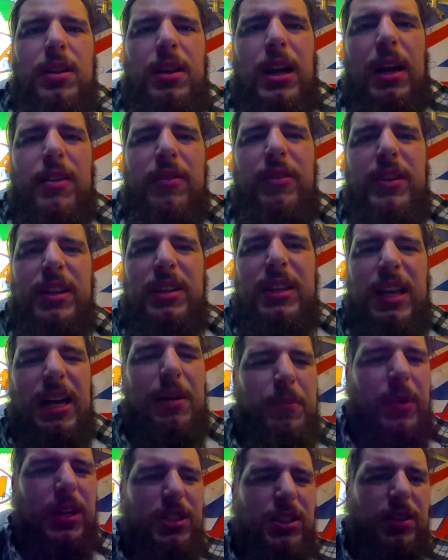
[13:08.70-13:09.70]
having
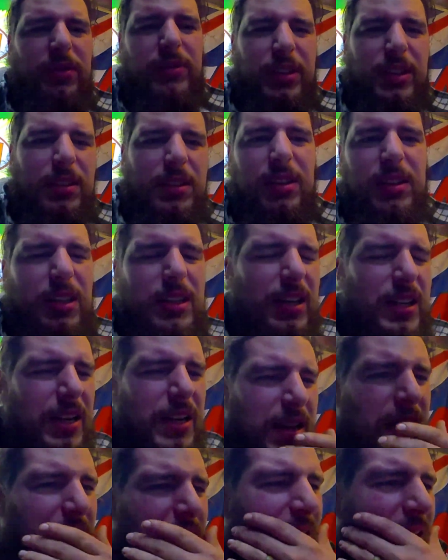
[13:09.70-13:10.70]
that much of a
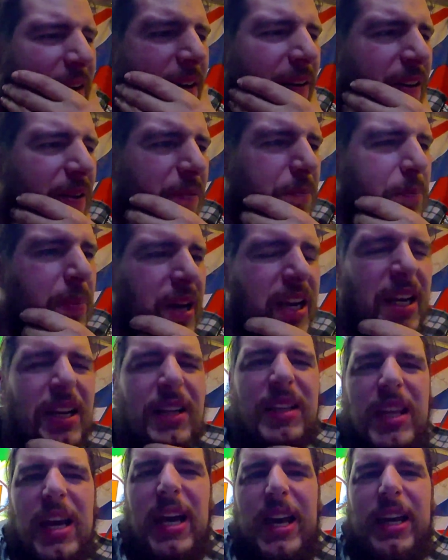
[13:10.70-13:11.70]

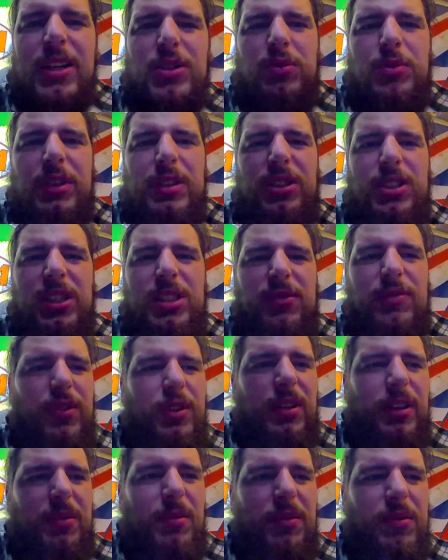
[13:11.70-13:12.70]
paying that extra just
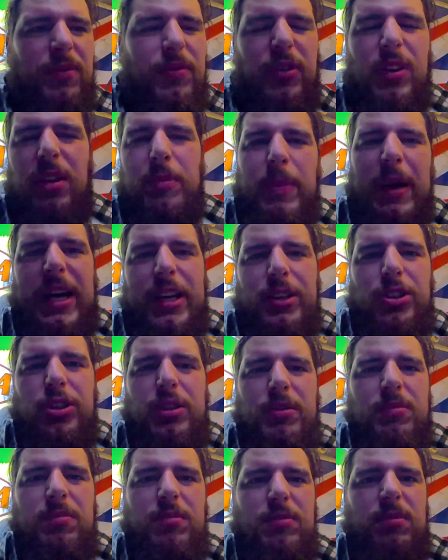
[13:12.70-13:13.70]
for the
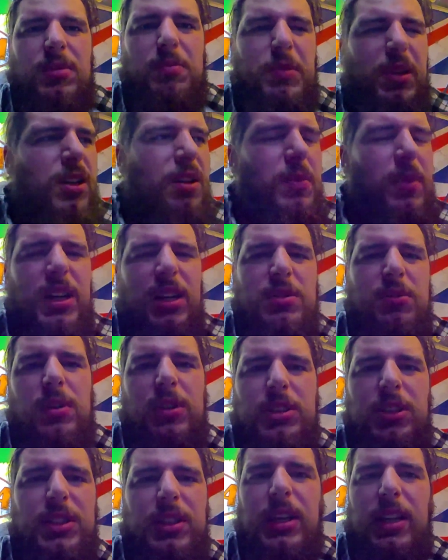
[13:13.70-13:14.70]
badge. I mean, you might as
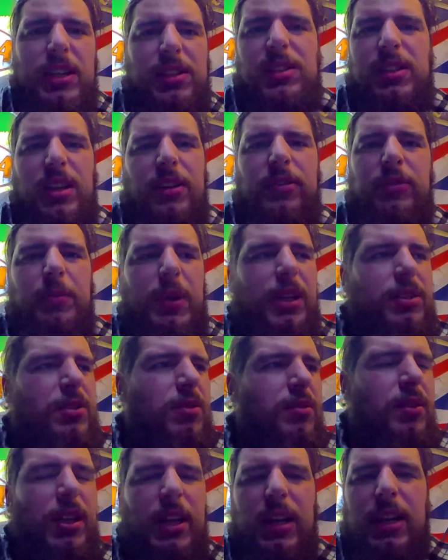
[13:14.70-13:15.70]
well just get a CFMOTO
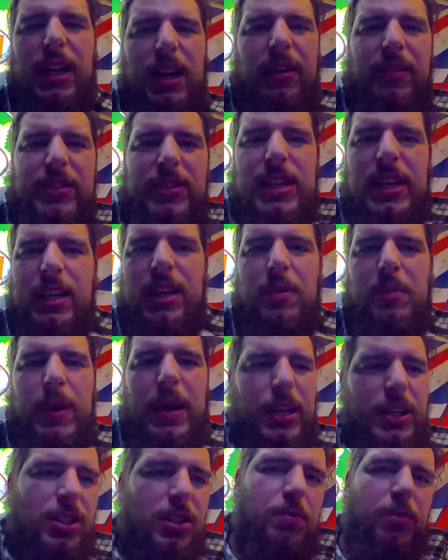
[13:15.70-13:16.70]
and get a Kawasaki
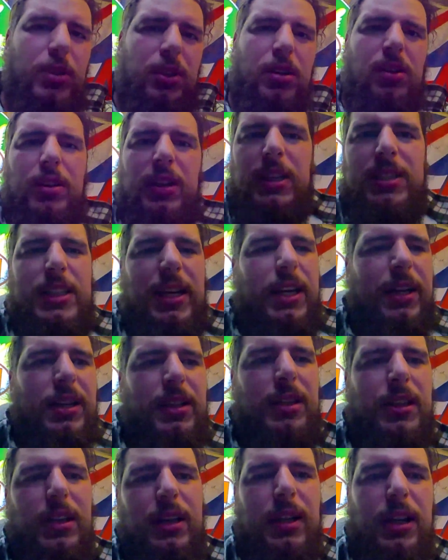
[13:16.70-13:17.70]
badge and put it on the tank.